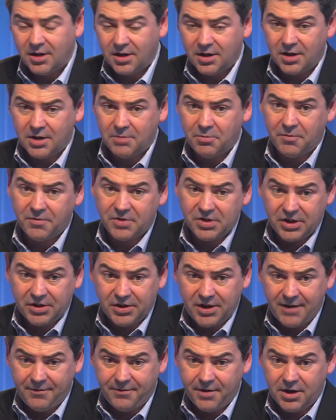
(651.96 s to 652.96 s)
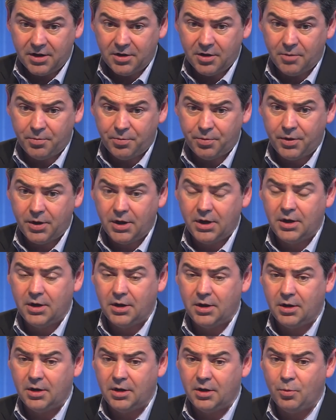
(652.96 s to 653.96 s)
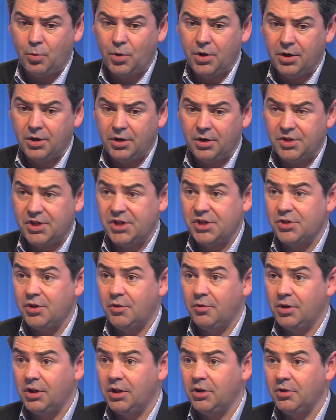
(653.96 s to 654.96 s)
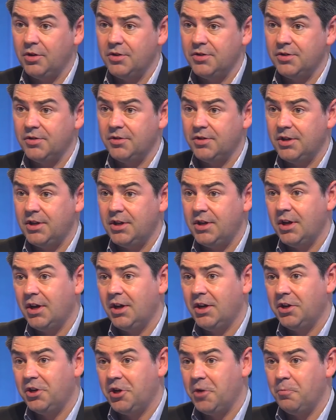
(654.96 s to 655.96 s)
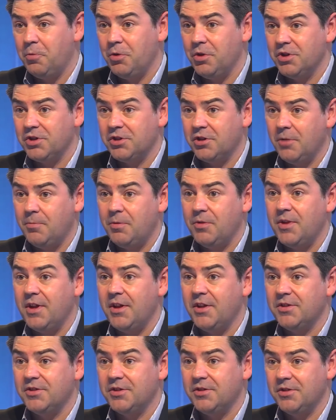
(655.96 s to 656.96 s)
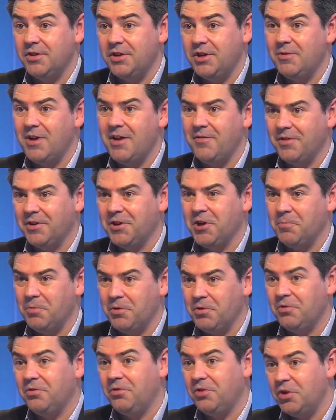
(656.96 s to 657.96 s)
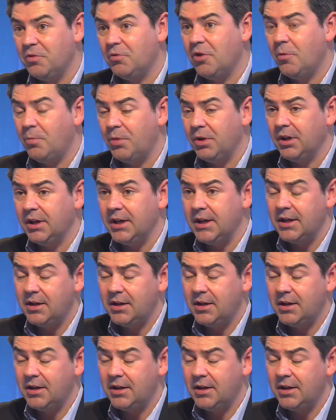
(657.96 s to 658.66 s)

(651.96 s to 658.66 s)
Obviously, the FA Cup winner has historically gone into the Cup Winners' Cup and then into the UEFA Cup and Europa League.